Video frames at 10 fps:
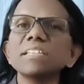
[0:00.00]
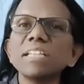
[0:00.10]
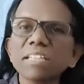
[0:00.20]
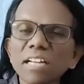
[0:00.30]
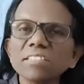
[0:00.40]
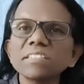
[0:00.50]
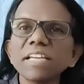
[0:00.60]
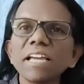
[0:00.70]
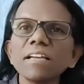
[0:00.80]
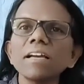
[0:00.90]
in that collection
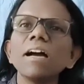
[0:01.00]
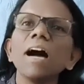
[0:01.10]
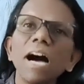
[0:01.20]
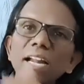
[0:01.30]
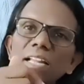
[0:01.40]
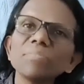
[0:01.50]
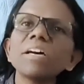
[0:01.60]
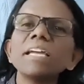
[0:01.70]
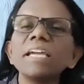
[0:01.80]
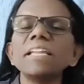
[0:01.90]
tank and run
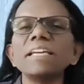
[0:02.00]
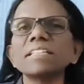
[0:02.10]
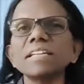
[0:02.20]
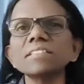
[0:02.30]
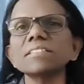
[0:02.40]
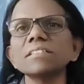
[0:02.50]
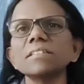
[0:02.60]
the aerators.